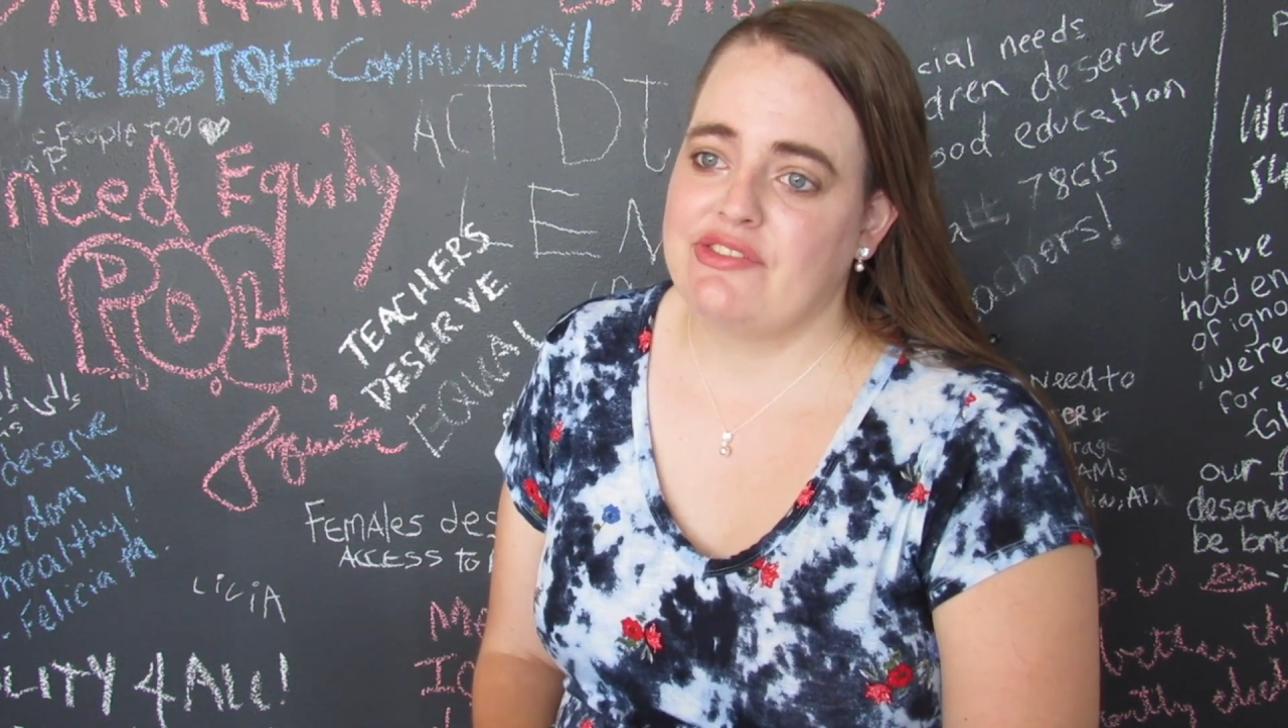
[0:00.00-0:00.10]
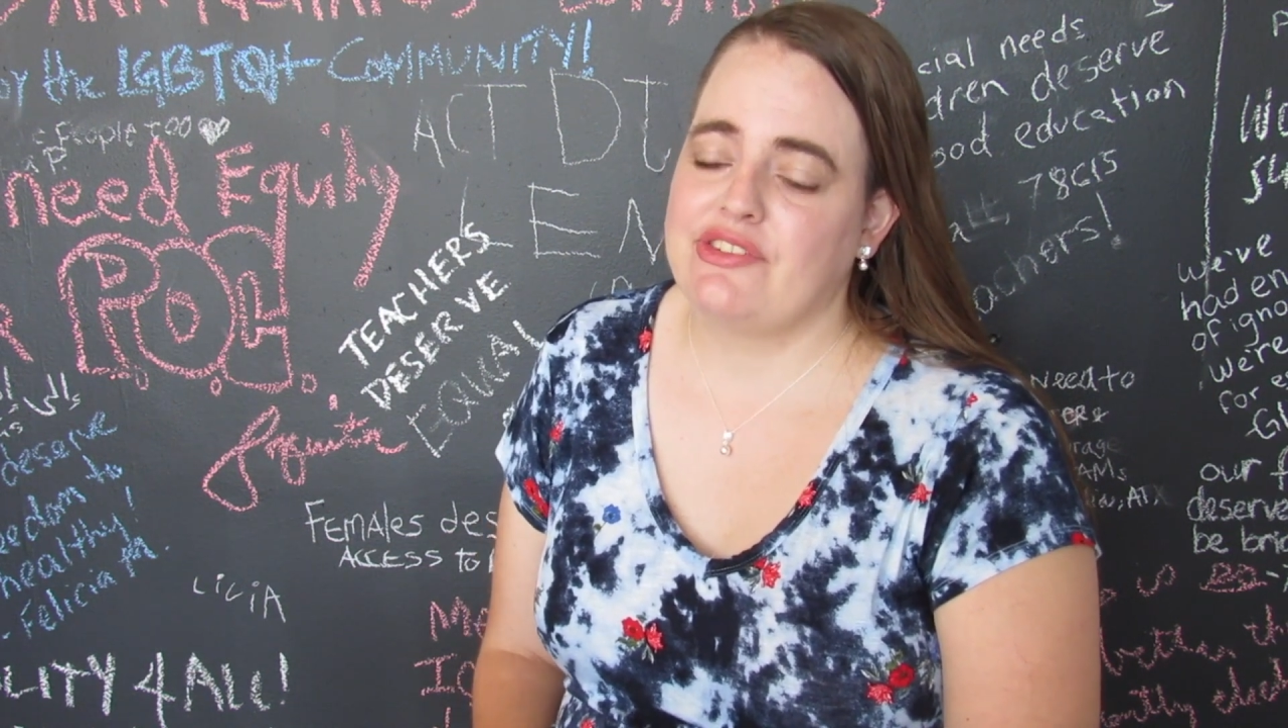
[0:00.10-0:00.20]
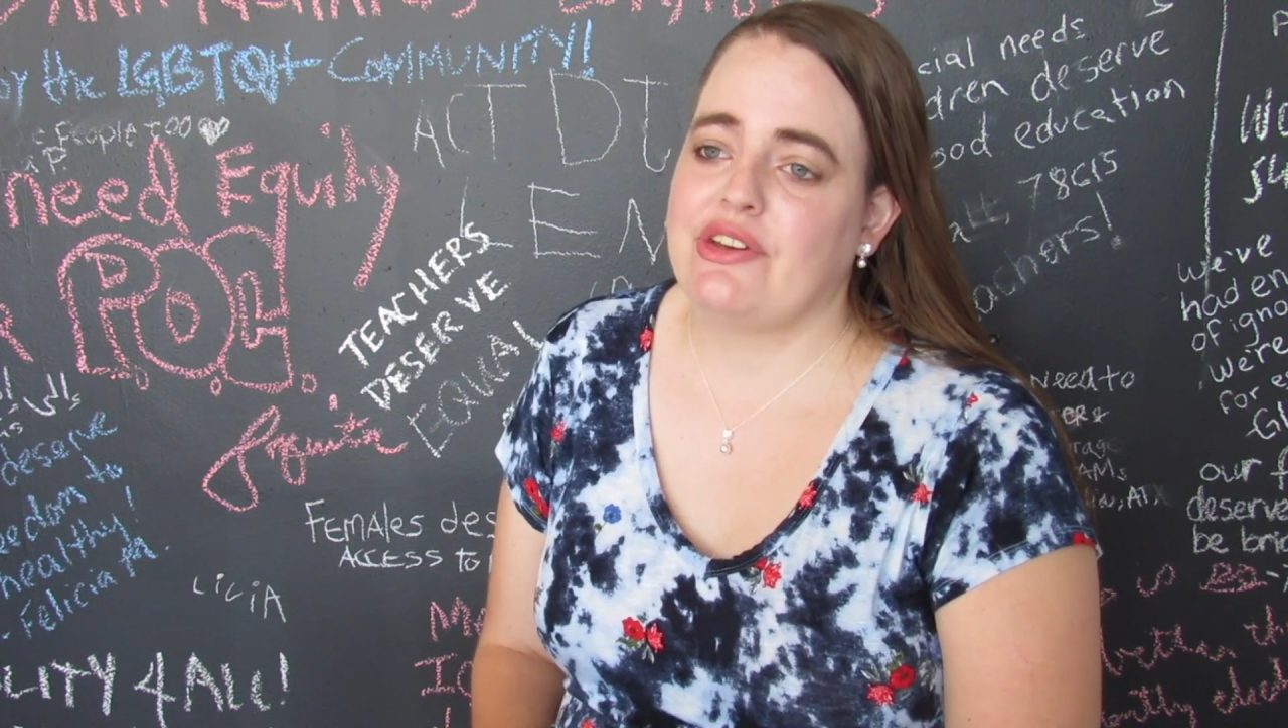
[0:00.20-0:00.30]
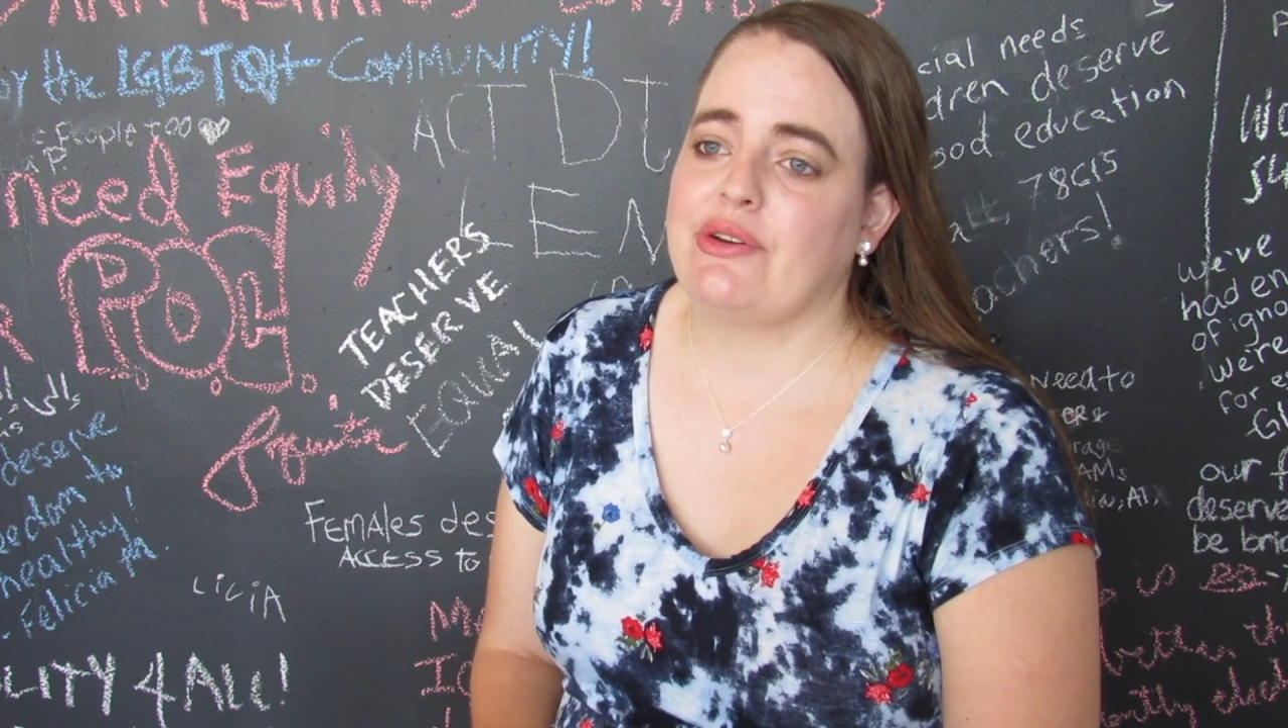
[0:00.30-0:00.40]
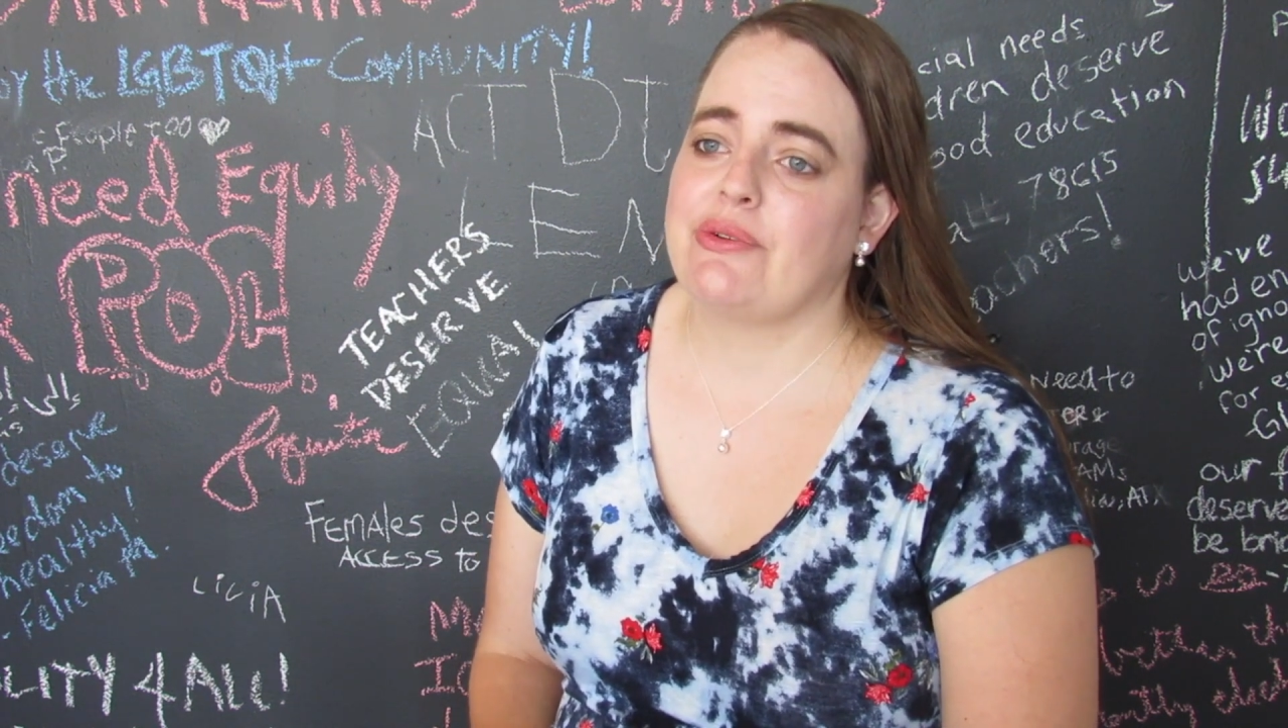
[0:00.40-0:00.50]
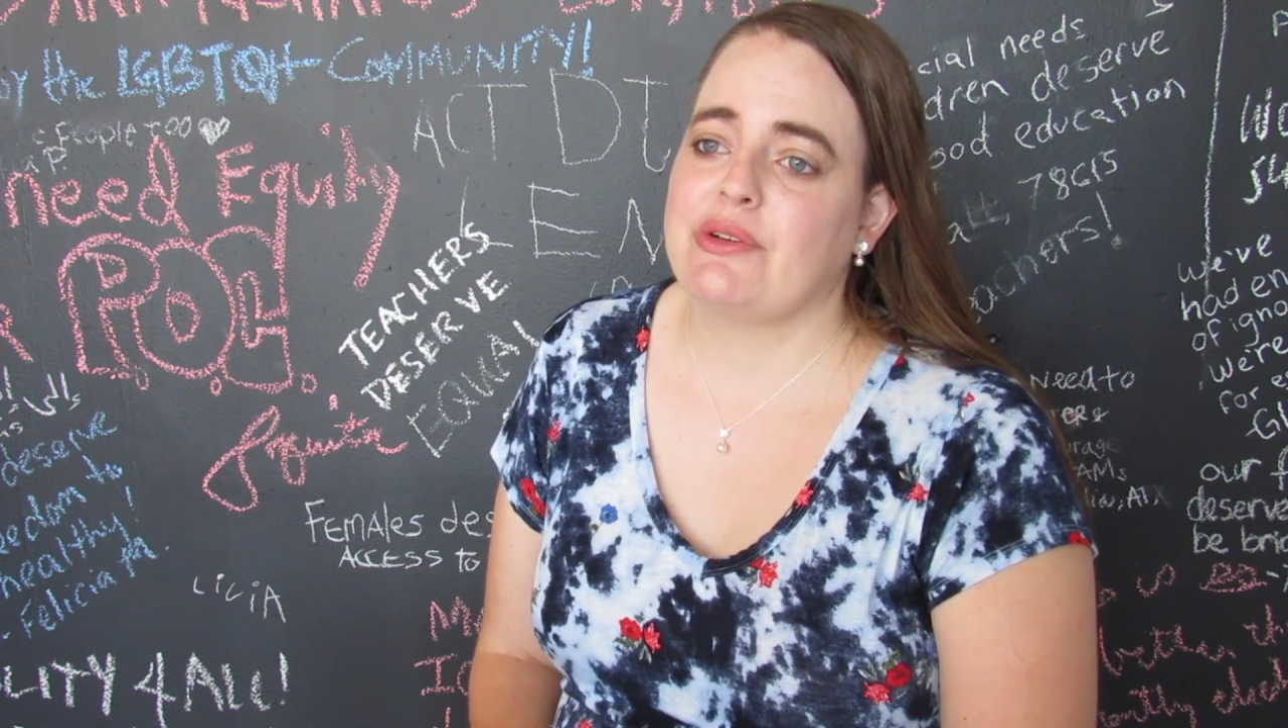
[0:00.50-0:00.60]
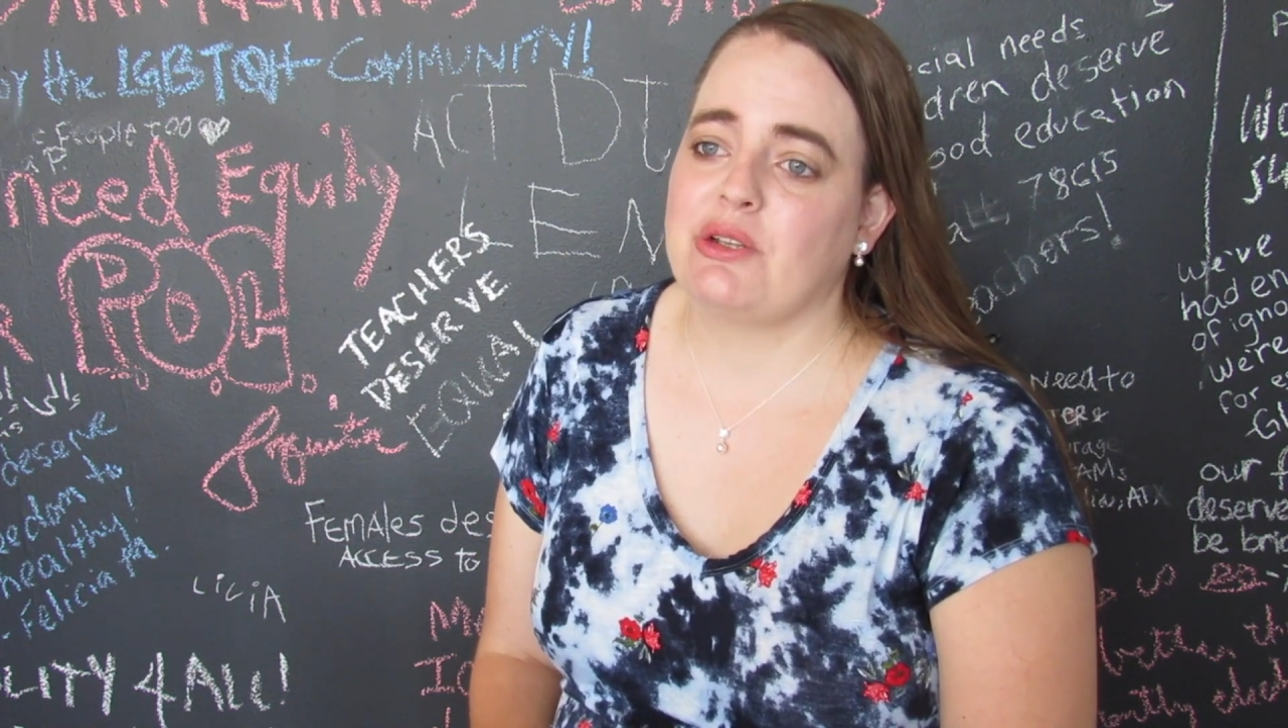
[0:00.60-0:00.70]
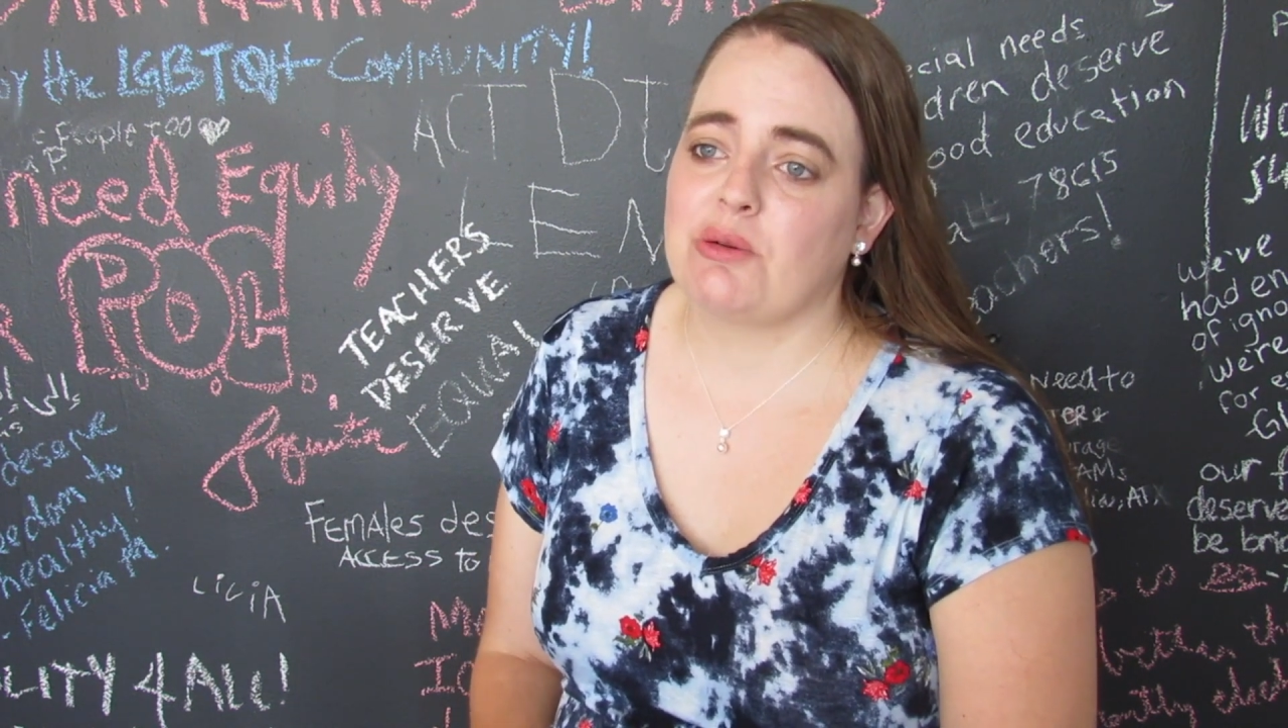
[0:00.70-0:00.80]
So when you're